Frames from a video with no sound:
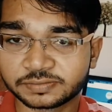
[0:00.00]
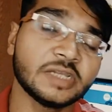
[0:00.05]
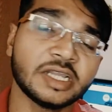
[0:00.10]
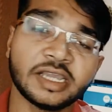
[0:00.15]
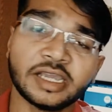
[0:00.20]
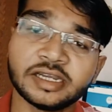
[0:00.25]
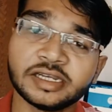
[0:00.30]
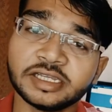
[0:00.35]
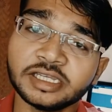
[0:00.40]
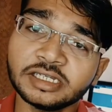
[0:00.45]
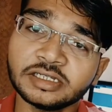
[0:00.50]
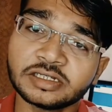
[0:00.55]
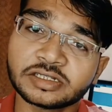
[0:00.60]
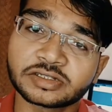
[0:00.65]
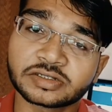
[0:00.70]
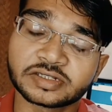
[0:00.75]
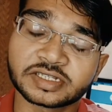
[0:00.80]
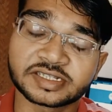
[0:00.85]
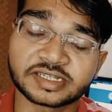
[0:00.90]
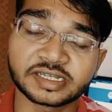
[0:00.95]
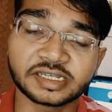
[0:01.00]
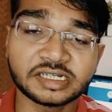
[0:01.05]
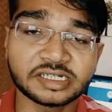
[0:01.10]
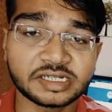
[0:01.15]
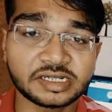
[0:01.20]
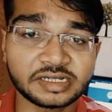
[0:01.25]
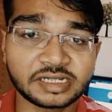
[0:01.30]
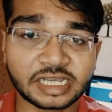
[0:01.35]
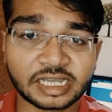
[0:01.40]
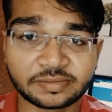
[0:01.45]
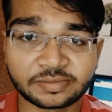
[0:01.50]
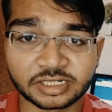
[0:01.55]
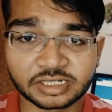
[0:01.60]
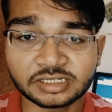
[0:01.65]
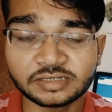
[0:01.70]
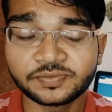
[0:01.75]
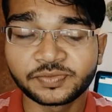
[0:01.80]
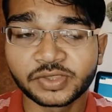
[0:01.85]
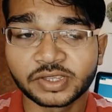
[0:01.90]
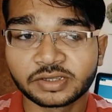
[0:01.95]
And here also the secondary camera
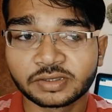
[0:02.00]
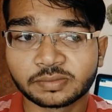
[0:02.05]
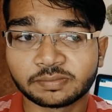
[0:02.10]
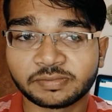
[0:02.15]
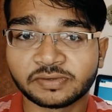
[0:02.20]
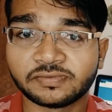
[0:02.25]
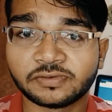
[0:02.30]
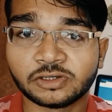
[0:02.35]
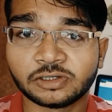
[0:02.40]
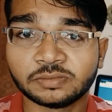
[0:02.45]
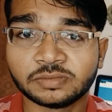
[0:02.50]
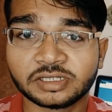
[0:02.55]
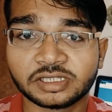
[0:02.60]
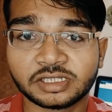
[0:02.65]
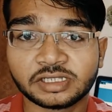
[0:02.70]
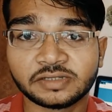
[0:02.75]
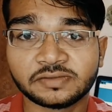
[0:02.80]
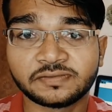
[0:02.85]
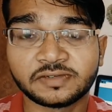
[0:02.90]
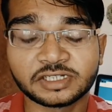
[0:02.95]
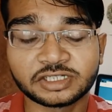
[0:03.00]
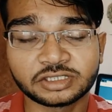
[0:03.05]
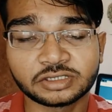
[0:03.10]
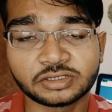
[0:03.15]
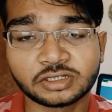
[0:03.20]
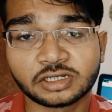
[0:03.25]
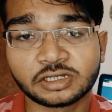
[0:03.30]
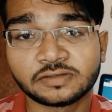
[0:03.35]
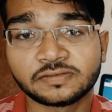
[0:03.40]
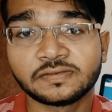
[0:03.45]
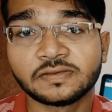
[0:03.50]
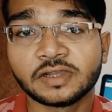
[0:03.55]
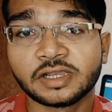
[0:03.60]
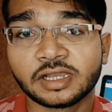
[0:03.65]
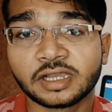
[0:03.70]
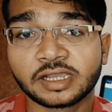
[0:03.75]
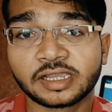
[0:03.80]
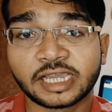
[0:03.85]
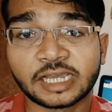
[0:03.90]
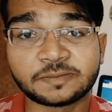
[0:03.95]
performed the function of
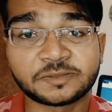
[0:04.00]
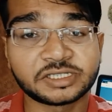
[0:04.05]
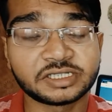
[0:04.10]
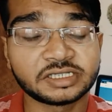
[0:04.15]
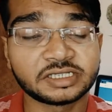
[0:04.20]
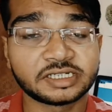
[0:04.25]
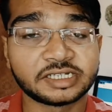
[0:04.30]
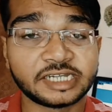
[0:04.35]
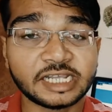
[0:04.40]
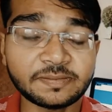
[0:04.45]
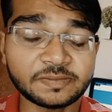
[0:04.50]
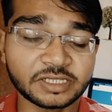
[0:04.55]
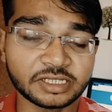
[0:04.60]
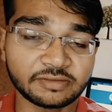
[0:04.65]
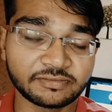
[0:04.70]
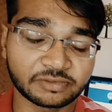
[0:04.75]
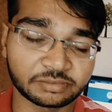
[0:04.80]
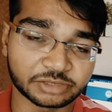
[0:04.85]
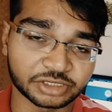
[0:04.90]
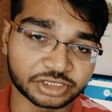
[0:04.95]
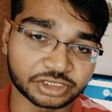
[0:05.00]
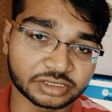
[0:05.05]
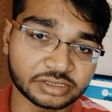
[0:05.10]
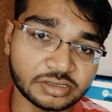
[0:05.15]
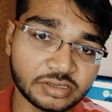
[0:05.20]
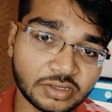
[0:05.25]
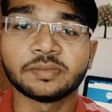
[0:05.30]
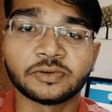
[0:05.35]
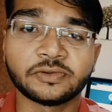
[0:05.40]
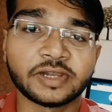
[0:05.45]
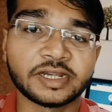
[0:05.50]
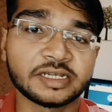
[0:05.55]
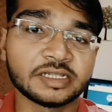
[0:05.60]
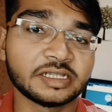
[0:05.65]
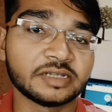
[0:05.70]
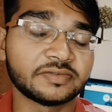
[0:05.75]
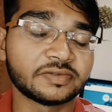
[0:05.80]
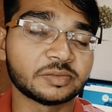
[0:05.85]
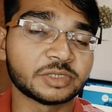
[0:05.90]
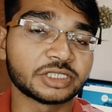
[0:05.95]
capturing the depth information, provided the
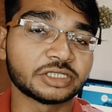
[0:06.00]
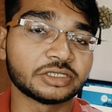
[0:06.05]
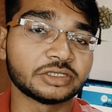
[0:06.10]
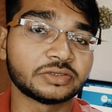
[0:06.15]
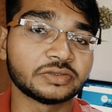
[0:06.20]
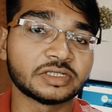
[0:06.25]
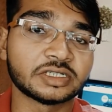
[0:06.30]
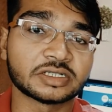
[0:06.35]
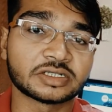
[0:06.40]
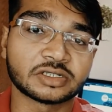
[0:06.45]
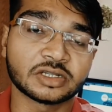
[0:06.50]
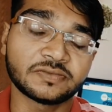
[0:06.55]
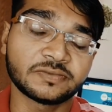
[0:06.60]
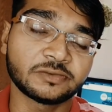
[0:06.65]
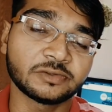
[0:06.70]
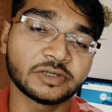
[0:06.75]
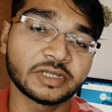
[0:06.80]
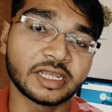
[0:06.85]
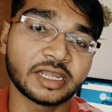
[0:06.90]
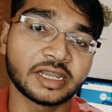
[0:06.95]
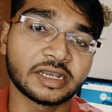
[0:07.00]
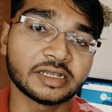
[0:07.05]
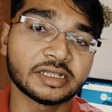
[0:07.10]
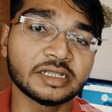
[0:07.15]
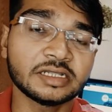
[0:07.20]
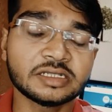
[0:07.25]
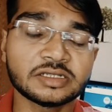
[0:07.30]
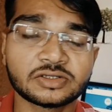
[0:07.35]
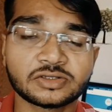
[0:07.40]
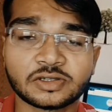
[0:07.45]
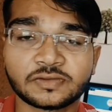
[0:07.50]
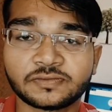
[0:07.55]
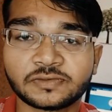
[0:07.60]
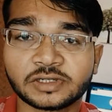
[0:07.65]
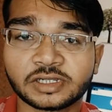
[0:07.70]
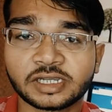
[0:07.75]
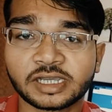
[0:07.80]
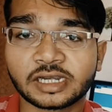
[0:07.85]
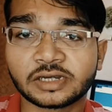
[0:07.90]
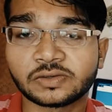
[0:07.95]
information to the software, and then the software
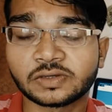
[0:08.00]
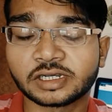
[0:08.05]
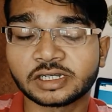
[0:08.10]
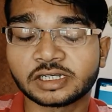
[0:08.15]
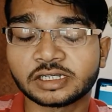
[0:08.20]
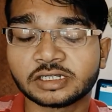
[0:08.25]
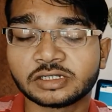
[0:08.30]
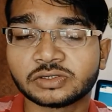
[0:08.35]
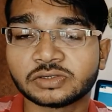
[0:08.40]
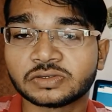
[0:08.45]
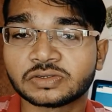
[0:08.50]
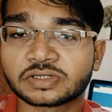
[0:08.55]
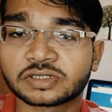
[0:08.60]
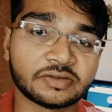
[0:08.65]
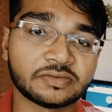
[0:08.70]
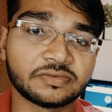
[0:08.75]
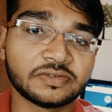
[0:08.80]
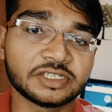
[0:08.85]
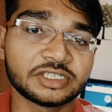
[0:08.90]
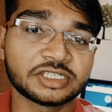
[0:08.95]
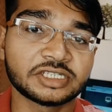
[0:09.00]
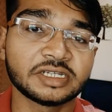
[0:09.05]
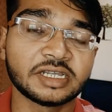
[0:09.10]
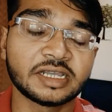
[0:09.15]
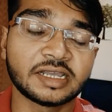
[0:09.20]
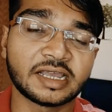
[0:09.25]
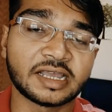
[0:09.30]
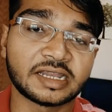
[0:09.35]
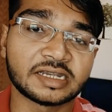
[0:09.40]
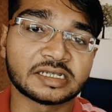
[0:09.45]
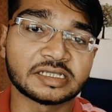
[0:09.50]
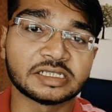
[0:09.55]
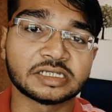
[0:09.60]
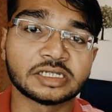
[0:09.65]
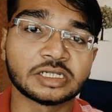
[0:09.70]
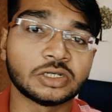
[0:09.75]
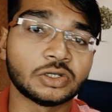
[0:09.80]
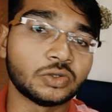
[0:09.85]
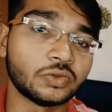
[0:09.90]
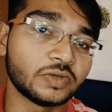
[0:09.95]
calculated those which had the
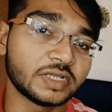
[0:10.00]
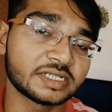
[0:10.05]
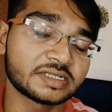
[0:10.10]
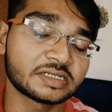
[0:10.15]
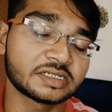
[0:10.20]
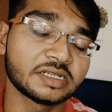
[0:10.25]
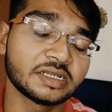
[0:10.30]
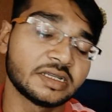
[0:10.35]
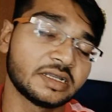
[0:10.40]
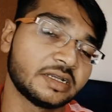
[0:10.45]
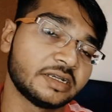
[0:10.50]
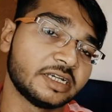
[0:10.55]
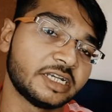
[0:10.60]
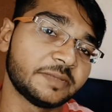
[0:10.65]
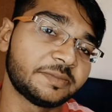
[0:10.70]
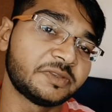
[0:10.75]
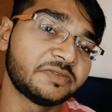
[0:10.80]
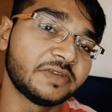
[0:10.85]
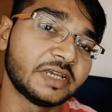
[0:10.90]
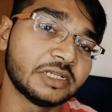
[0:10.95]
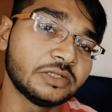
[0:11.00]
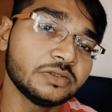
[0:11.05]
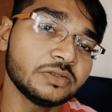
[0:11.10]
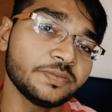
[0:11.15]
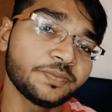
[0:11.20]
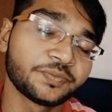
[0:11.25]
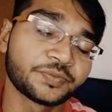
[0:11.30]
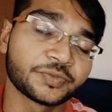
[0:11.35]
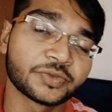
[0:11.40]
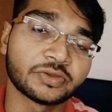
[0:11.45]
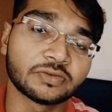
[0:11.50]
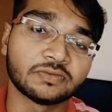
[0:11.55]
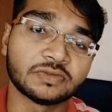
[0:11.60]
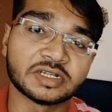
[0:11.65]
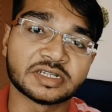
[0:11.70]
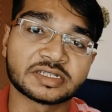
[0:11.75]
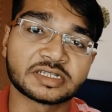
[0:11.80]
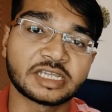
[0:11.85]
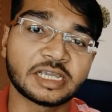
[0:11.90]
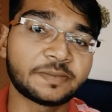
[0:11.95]
lowest depth value
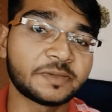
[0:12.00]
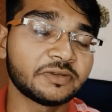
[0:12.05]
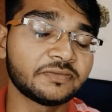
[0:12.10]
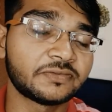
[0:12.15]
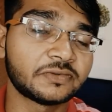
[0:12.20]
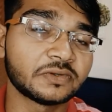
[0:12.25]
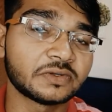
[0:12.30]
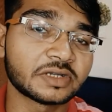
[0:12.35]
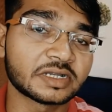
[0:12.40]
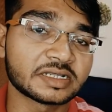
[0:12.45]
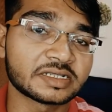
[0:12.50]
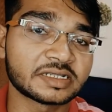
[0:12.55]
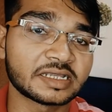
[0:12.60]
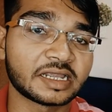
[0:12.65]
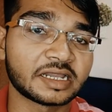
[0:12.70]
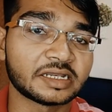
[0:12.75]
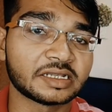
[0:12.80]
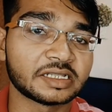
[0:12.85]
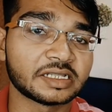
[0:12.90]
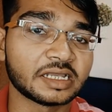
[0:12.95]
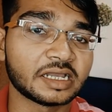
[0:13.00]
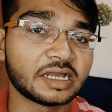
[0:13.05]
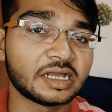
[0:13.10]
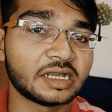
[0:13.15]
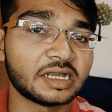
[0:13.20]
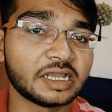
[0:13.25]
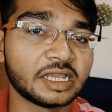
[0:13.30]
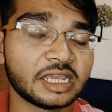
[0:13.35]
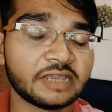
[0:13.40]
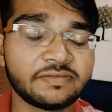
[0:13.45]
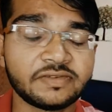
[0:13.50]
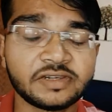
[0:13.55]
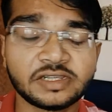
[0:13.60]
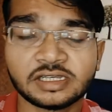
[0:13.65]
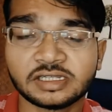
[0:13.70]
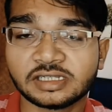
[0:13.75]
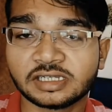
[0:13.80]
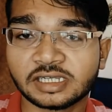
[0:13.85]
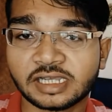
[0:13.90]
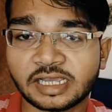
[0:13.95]
was kept in focus, and every
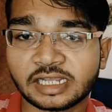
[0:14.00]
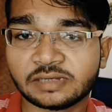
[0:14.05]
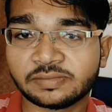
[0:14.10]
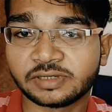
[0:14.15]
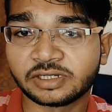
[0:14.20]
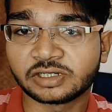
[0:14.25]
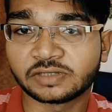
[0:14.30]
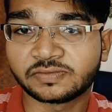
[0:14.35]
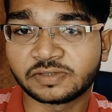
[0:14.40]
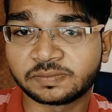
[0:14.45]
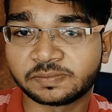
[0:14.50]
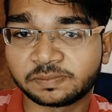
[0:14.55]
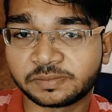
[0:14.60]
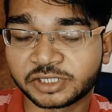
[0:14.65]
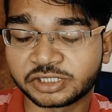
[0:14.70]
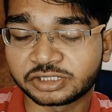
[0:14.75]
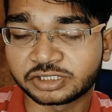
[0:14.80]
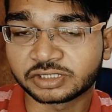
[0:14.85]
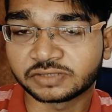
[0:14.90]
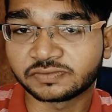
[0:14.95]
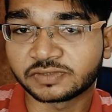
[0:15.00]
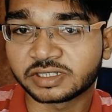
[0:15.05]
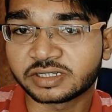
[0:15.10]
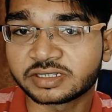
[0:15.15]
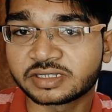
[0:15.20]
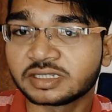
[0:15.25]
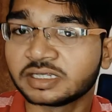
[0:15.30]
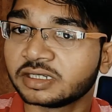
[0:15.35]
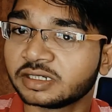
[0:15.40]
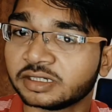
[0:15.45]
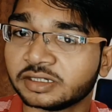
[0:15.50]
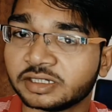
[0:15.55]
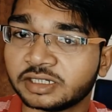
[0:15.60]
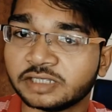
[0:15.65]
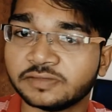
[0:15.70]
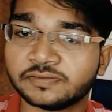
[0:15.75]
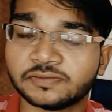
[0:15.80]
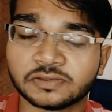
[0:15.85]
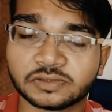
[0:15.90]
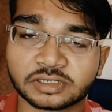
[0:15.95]
other element of the picture was
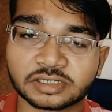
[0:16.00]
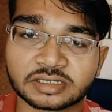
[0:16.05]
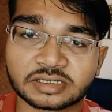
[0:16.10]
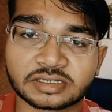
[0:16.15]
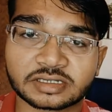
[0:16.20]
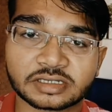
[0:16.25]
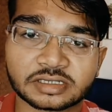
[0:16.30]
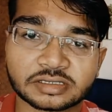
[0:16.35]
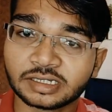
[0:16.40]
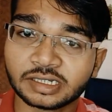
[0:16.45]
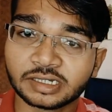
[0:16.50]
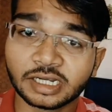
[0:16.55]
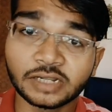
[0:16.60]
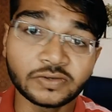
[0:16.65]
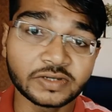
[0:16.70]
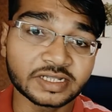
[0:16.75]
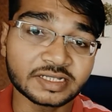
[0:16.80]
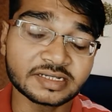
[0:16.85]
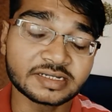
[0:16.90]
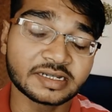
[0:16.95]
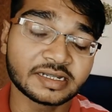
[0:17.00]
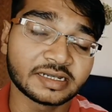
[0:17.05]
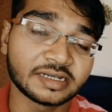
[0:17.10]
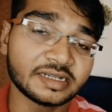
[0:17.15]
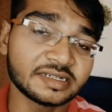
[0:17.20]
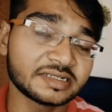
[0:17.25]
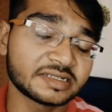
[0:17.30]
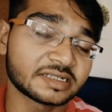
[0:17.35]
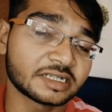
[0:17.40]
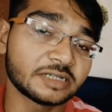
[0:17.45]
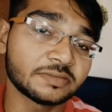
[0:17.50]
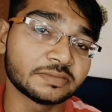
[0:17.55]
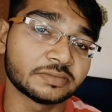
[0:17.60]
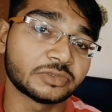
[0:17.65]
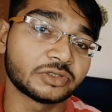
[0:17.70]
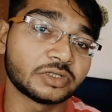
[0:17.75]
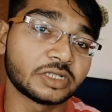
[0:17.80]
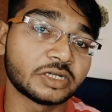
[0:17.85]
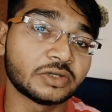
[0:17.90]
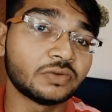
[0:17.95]
defocused. Now next, let's come to
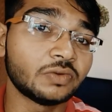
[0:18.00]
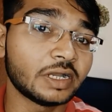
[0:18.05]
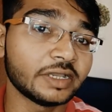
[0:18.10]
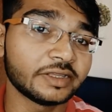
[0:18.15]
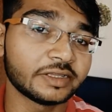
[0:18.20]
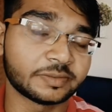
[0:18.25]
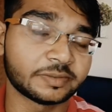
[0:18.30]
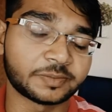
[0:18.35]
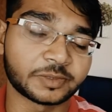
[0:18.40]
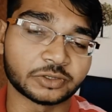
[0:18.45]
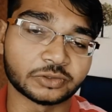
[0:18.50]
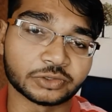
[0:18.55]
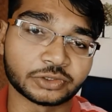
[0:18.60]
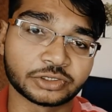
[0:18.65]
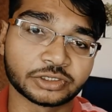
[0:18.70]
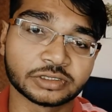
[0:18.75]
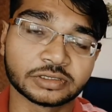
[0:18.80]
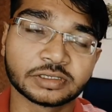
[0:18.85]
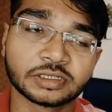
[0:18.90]
the Huawei approach.